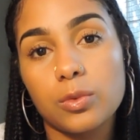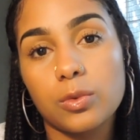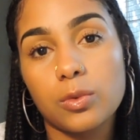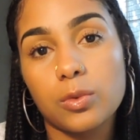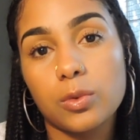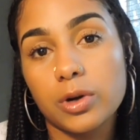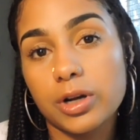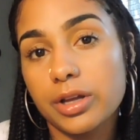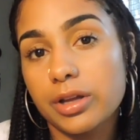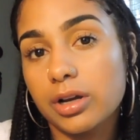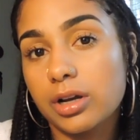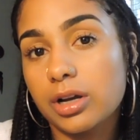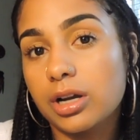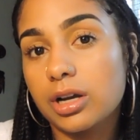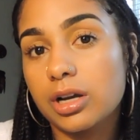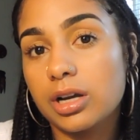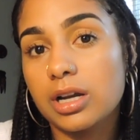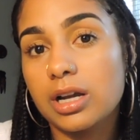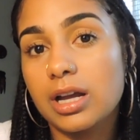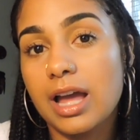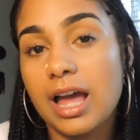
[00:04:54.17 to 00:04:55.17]

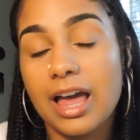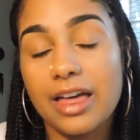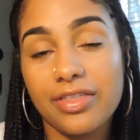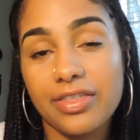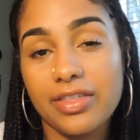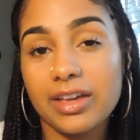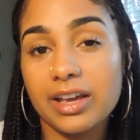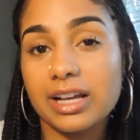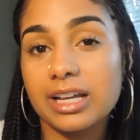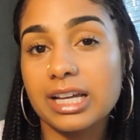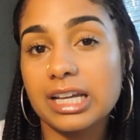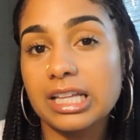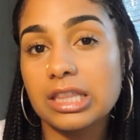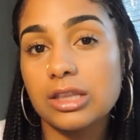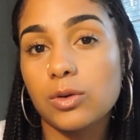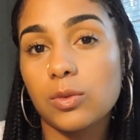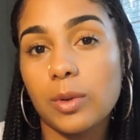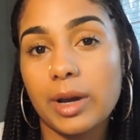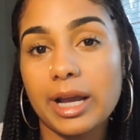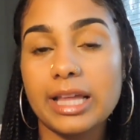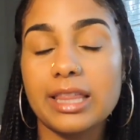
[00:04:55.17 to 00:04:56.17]
work ethic and
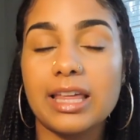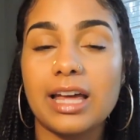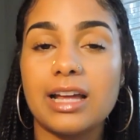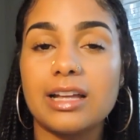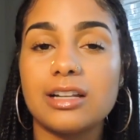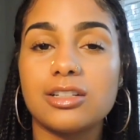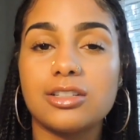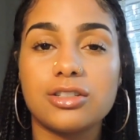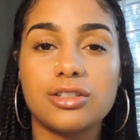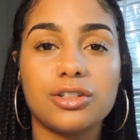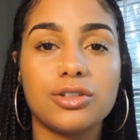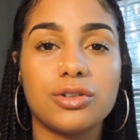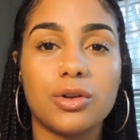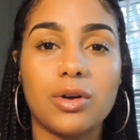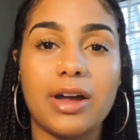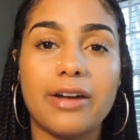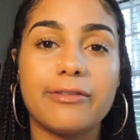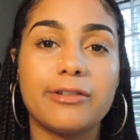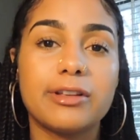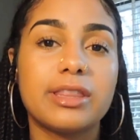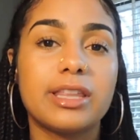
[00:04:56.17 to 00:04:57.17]
the way that
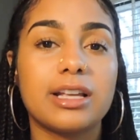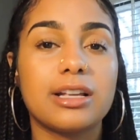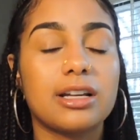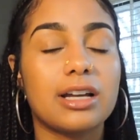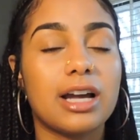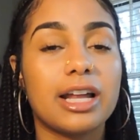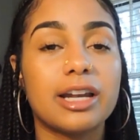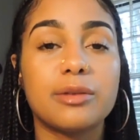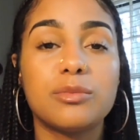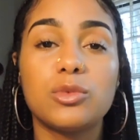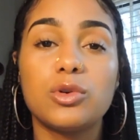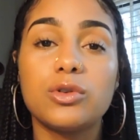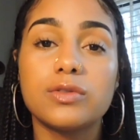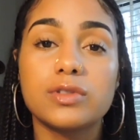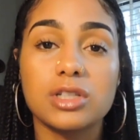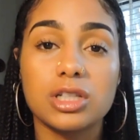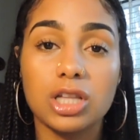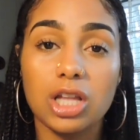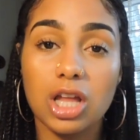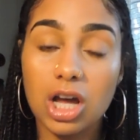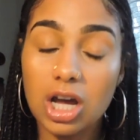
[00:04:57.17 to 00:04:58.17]
everything kind of
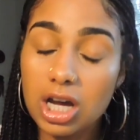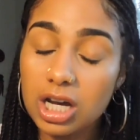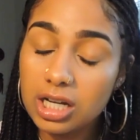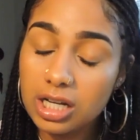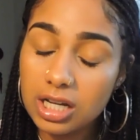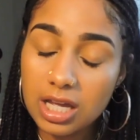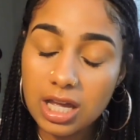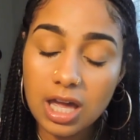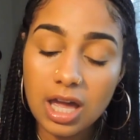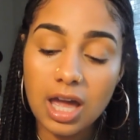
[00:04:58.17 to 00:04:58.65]
moves along.